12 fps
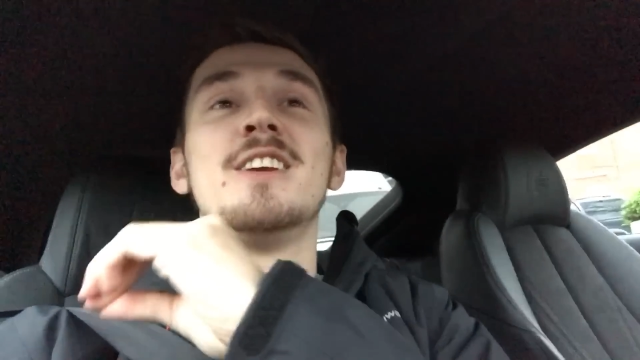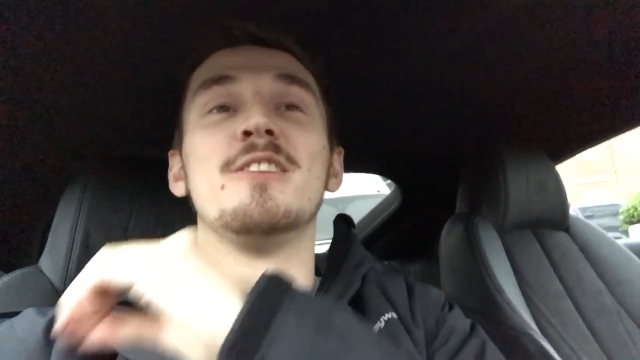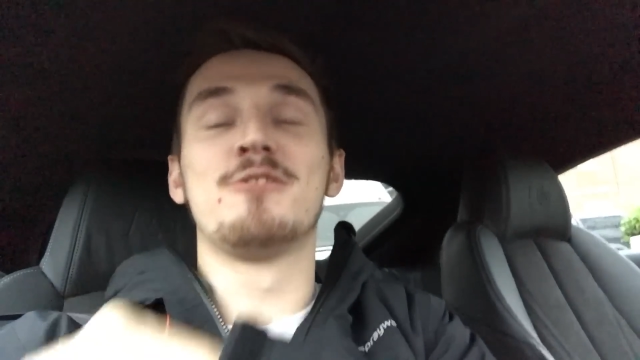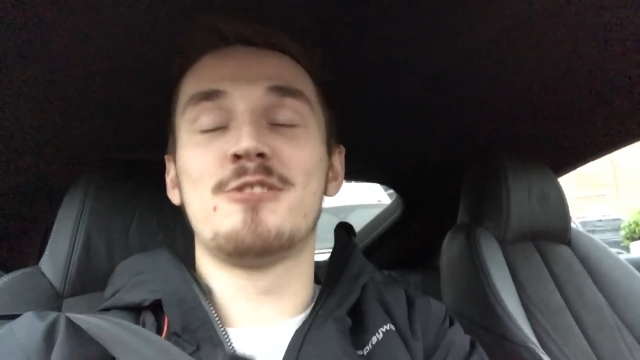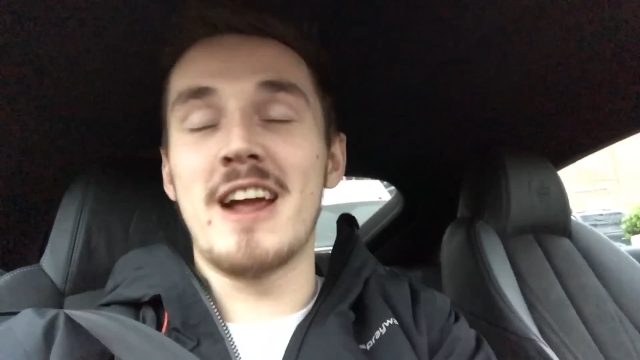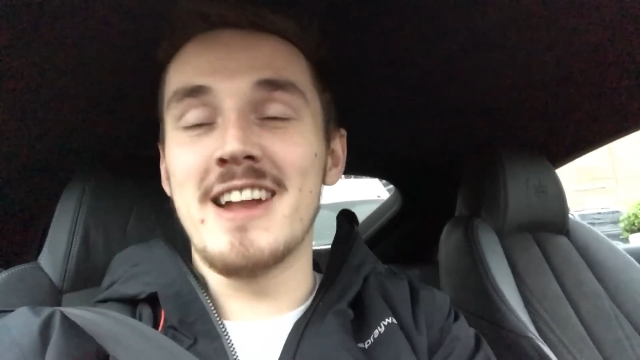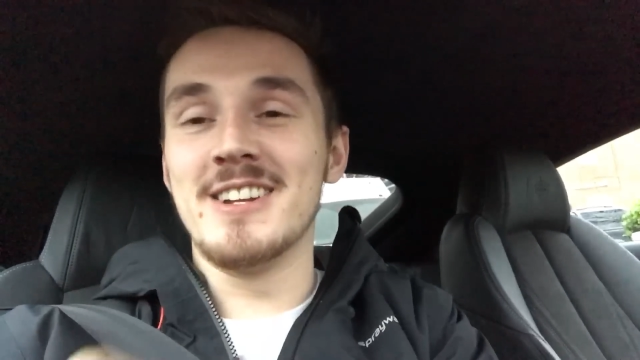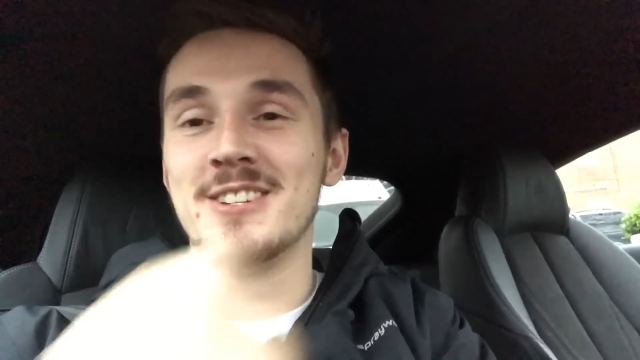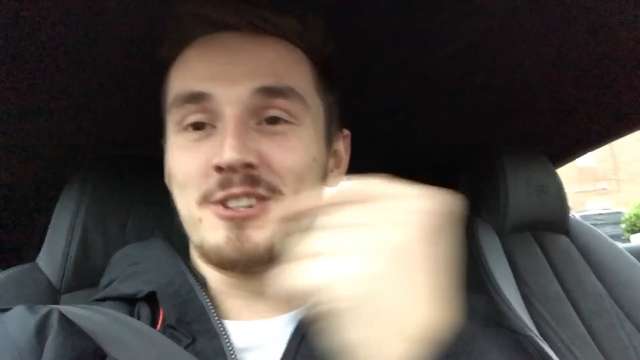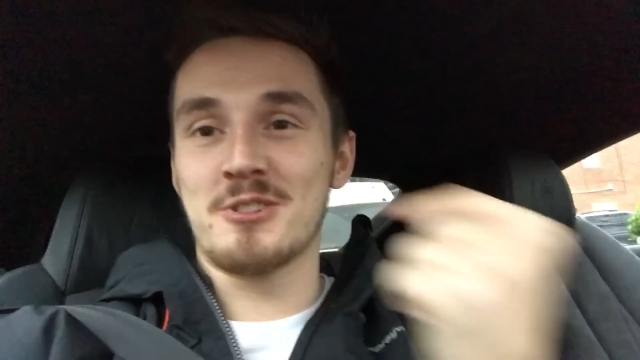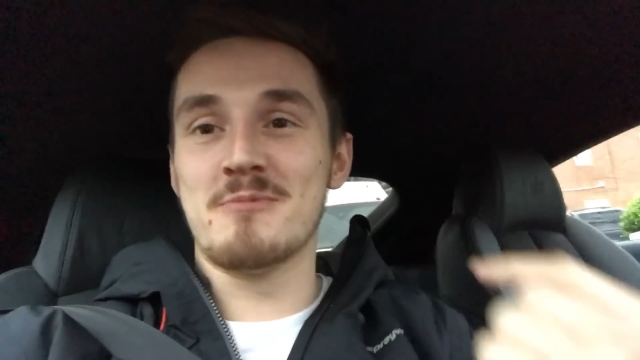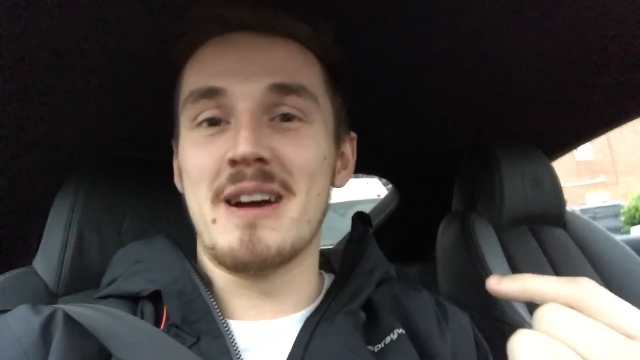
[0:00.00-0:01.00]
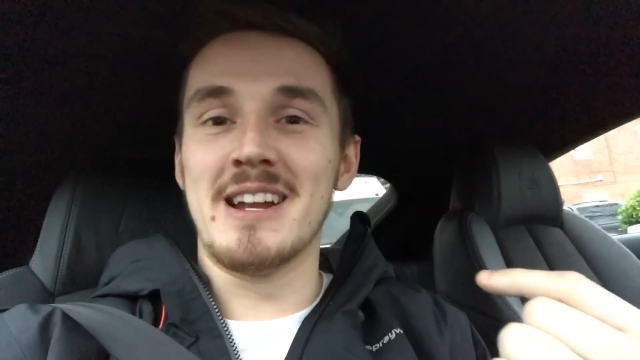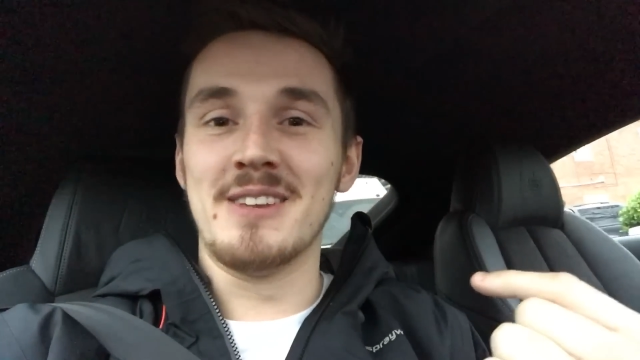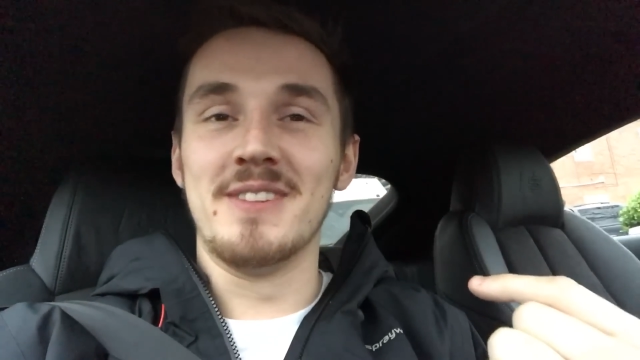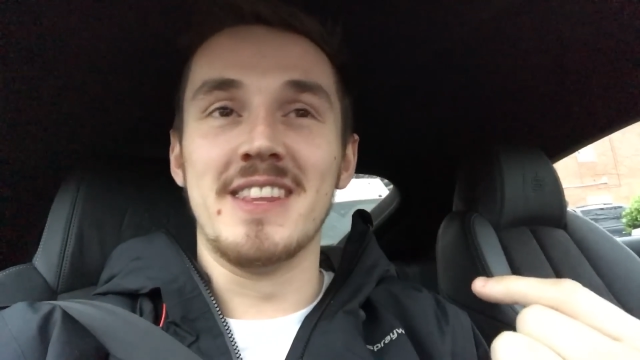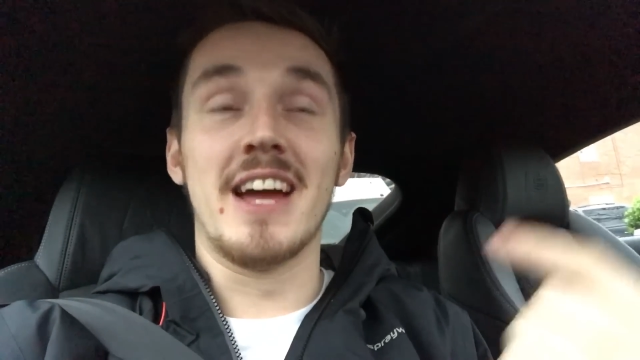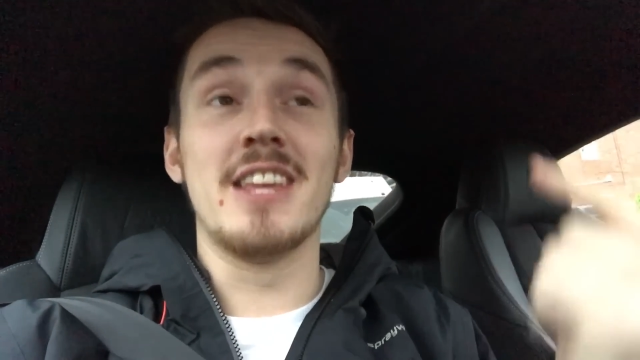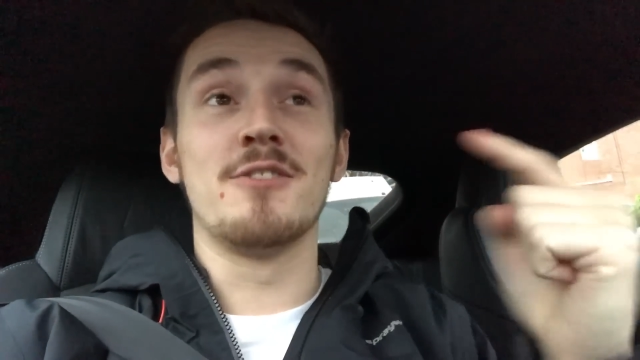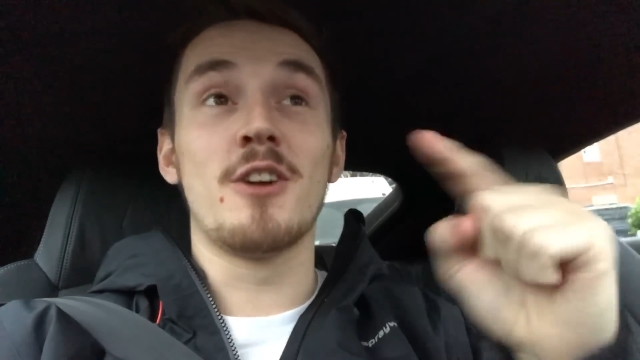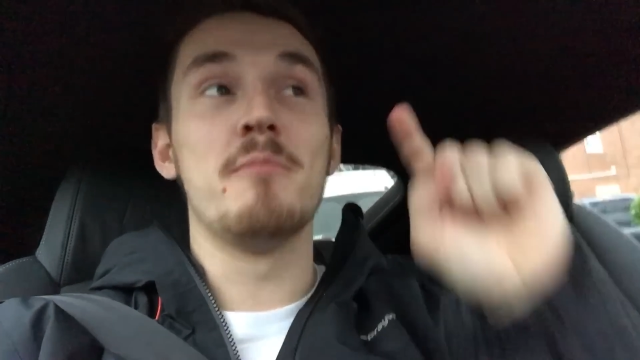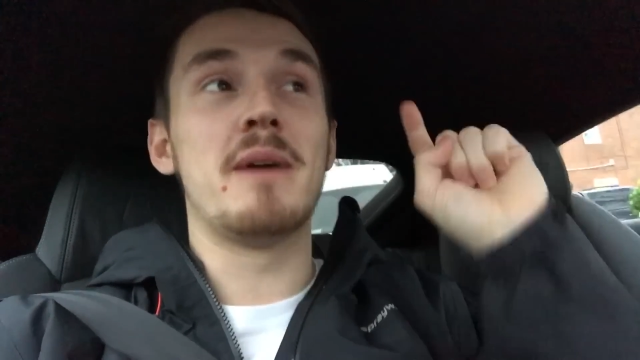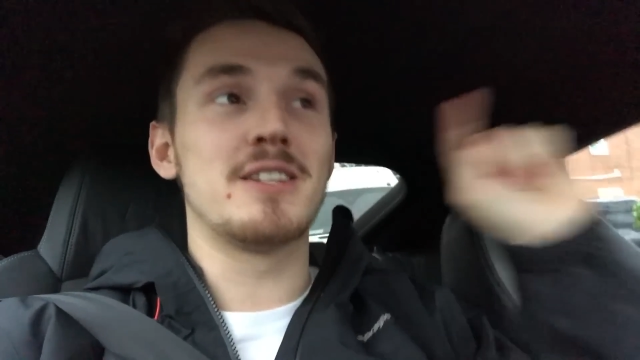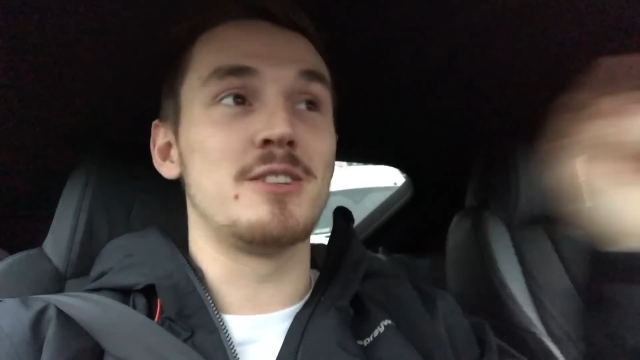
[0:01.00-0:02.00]
your friend just reminded me that you've
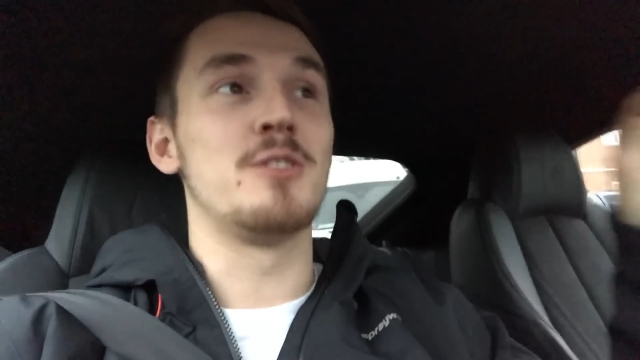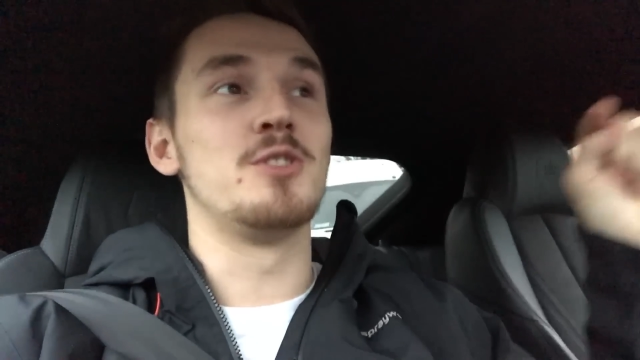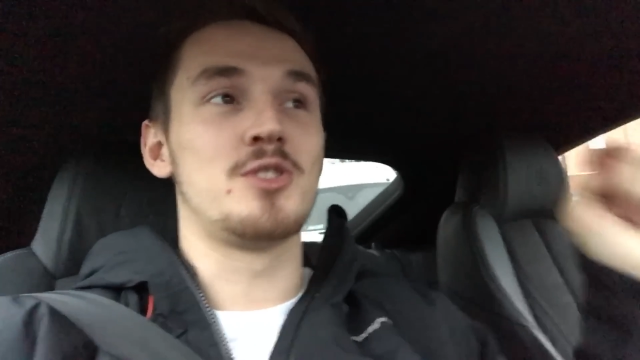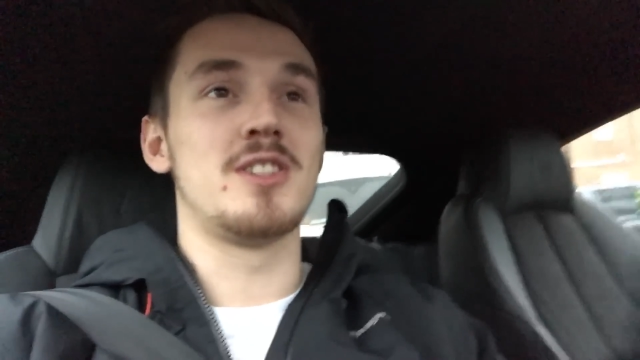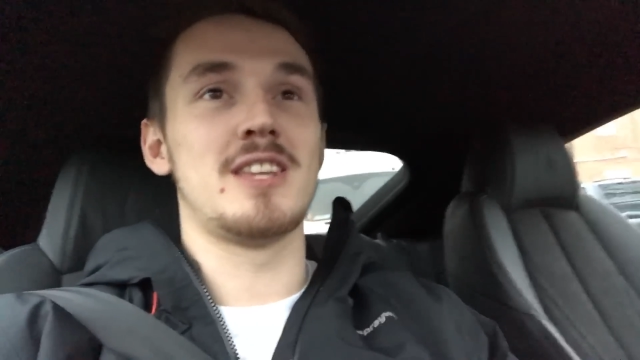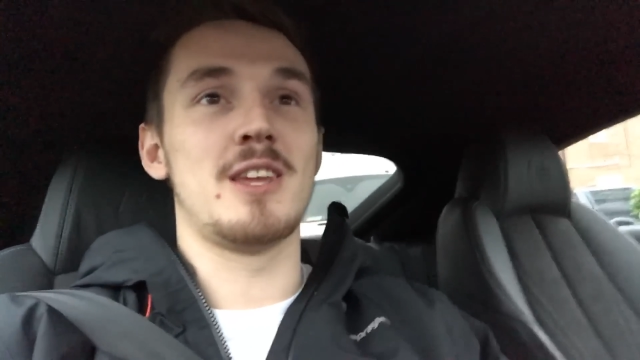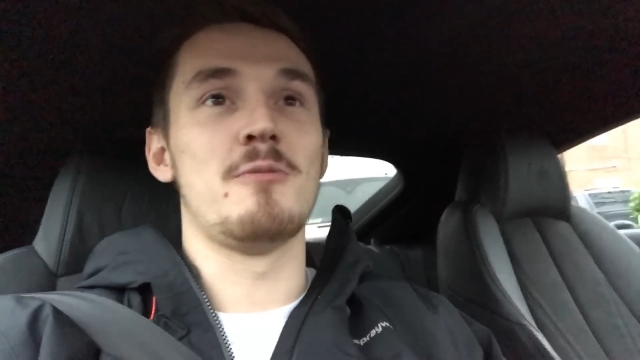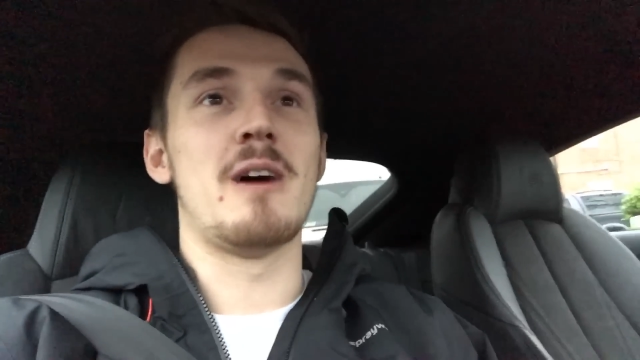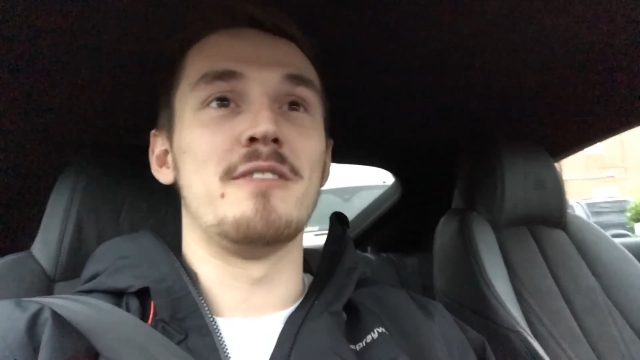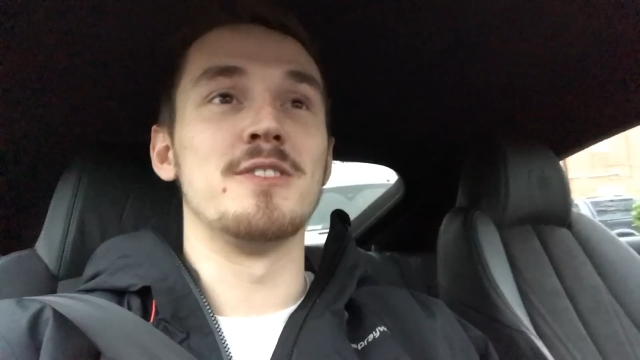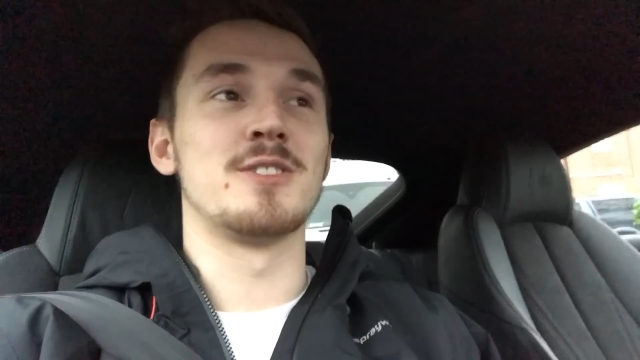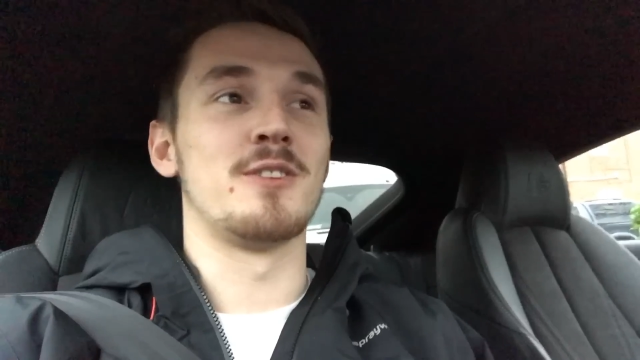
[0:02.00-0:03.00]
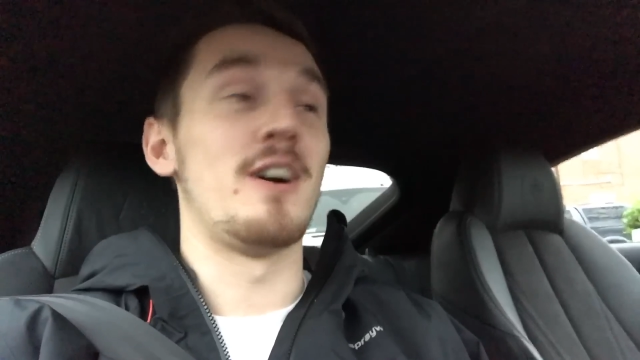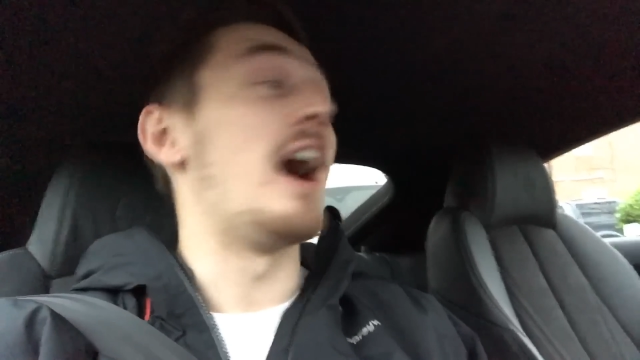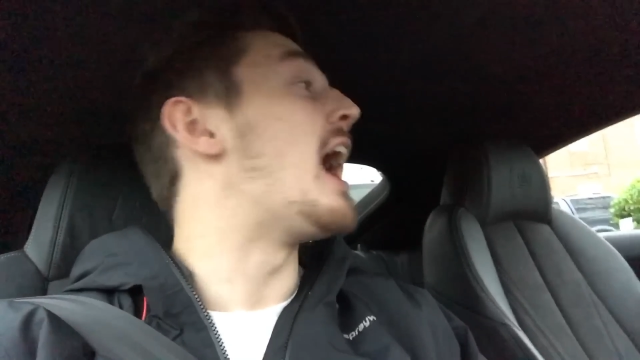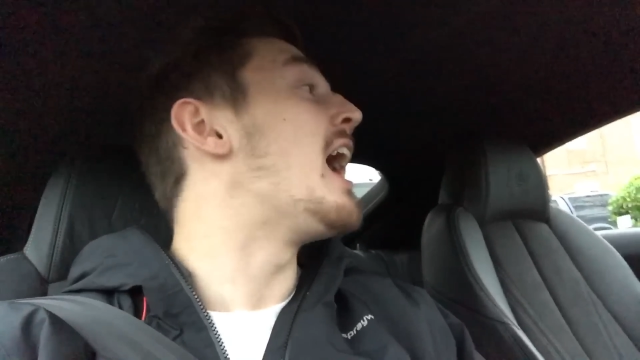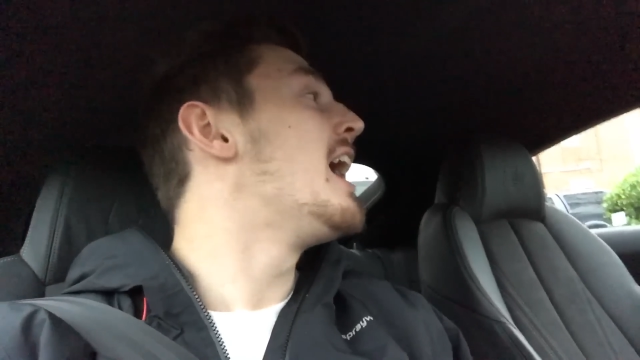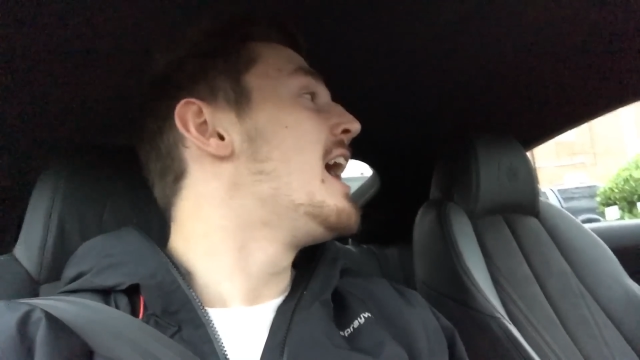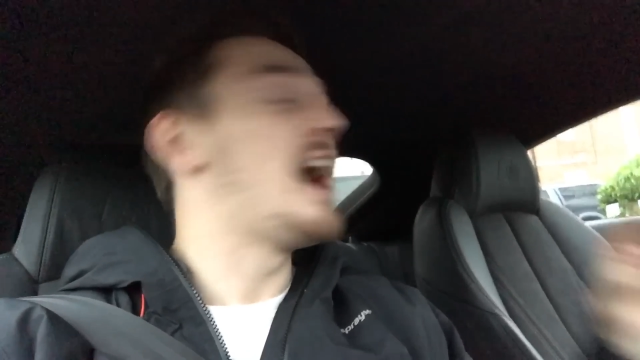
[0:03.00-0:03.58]
gone back to your country to see your wife and stuff like that.